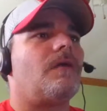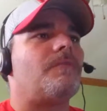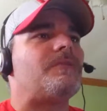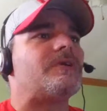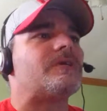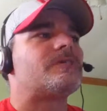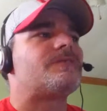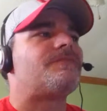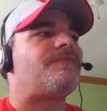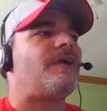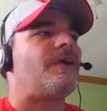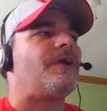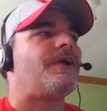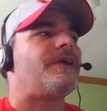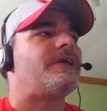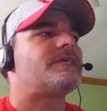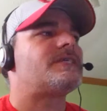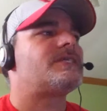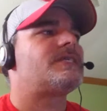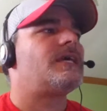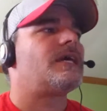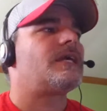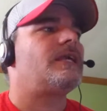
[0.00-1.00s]
There's
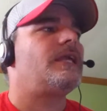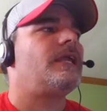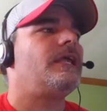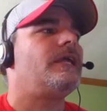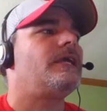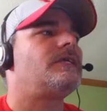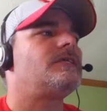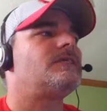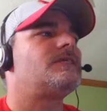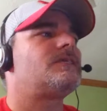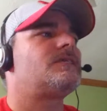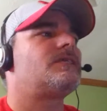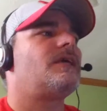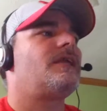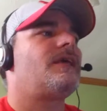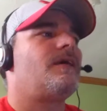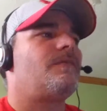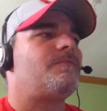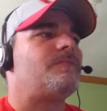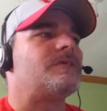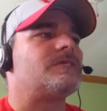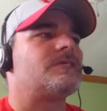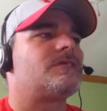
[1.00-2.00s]
various techniques that
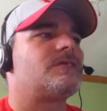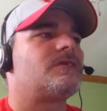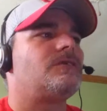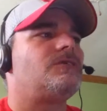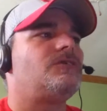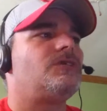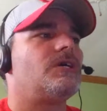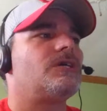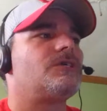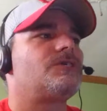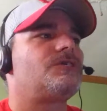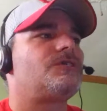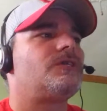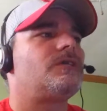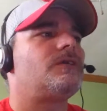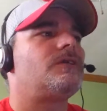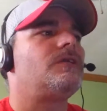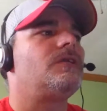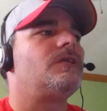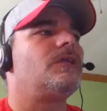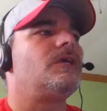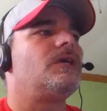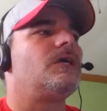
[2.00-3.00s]
have been
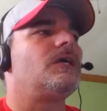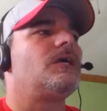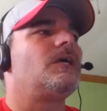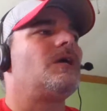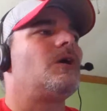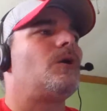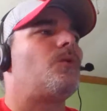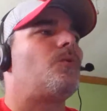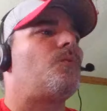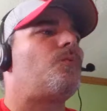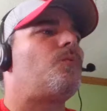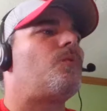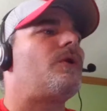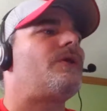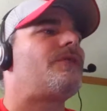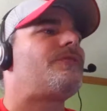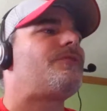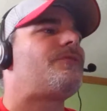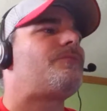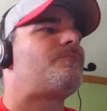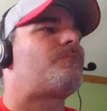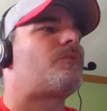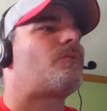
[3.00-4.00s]
suggested
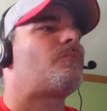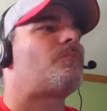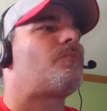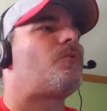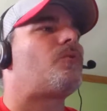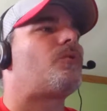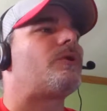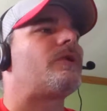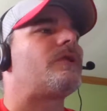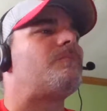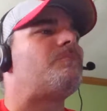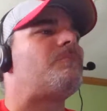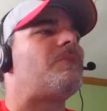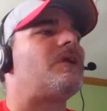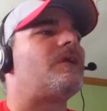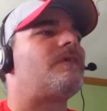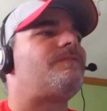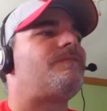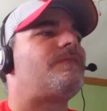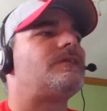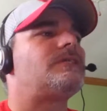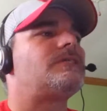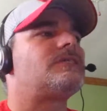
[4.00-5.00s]
with purported
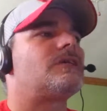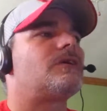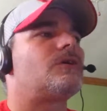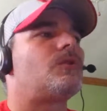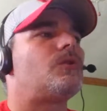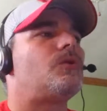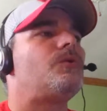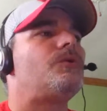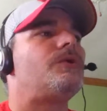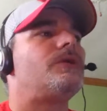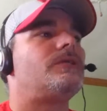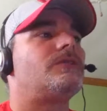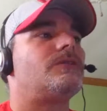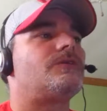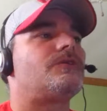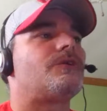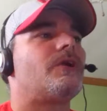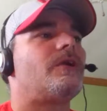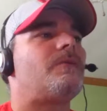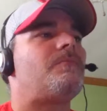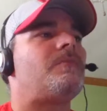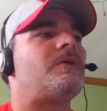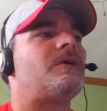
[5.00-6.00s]
benefits, including the
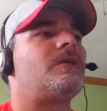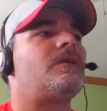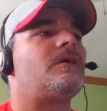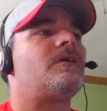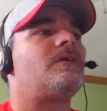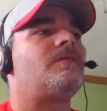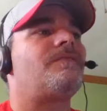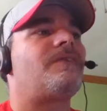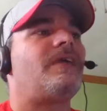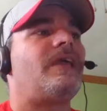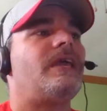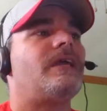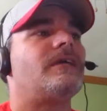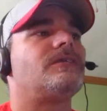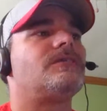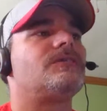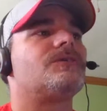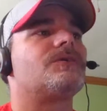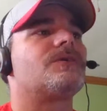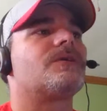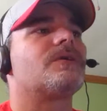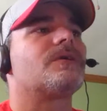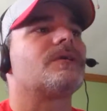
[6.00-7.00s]
treatment of
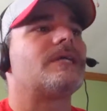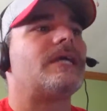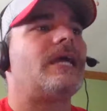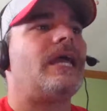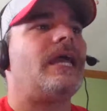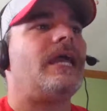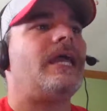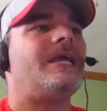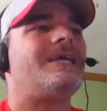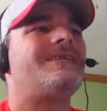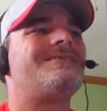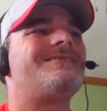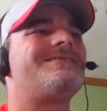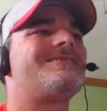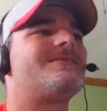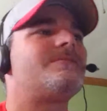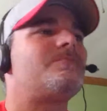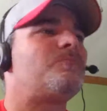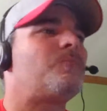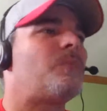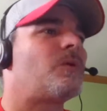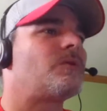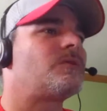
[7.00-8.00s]
cancer,
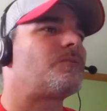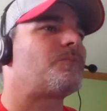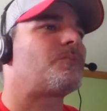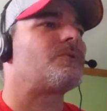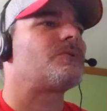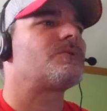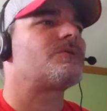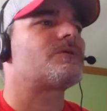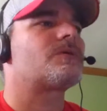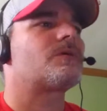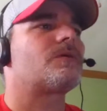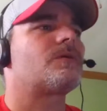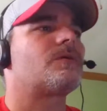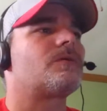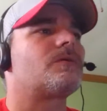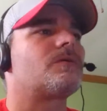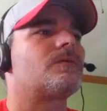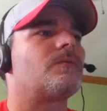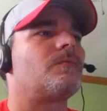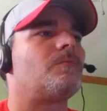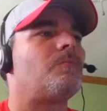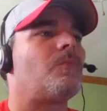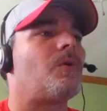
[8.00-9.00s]
AIDS,
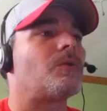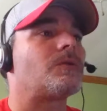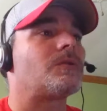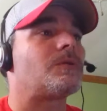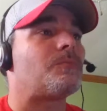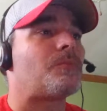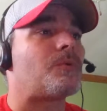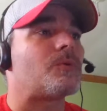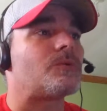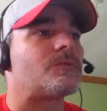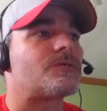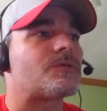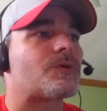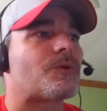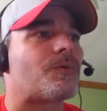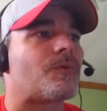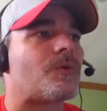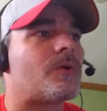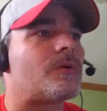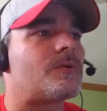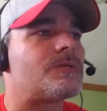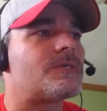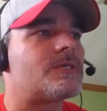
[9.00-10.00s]
multiple
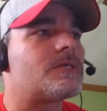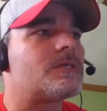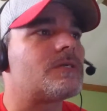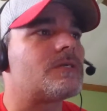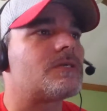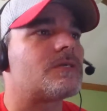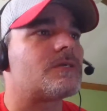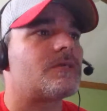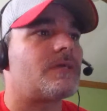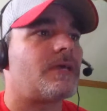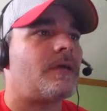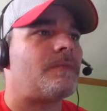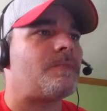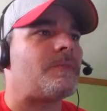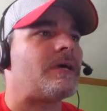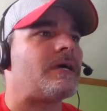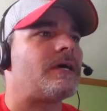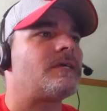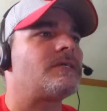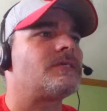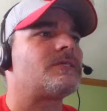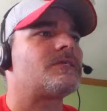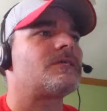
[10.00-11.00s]
sclerosis,
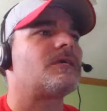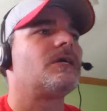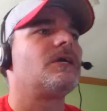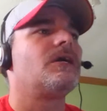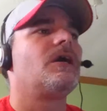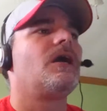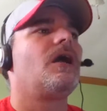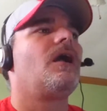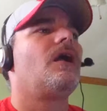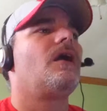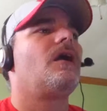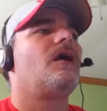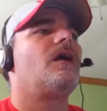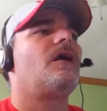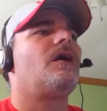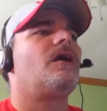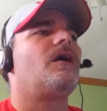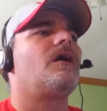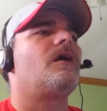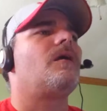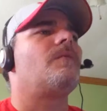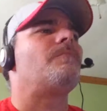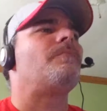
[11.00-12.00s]
MS,
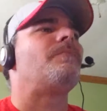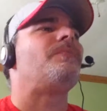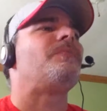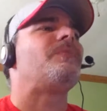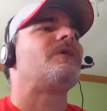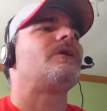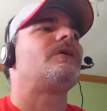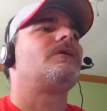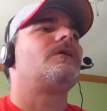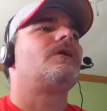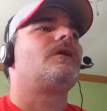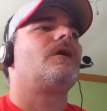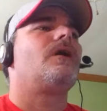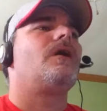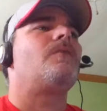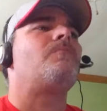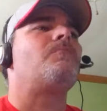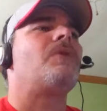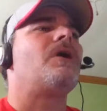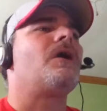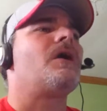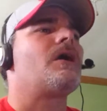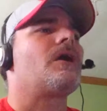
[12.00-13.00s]
um,
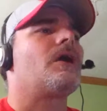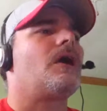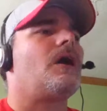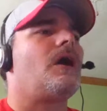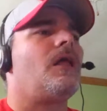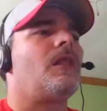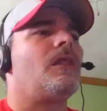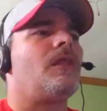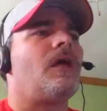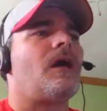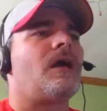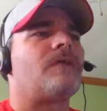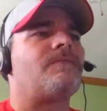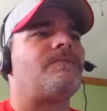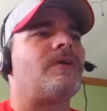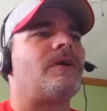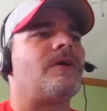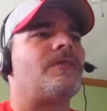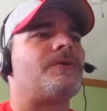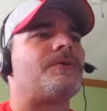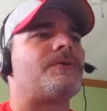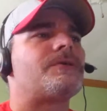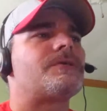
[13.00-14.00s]
among a lot of
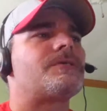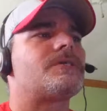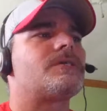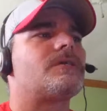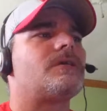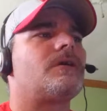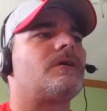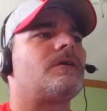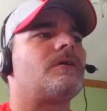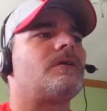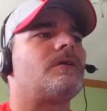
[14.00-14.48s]
others.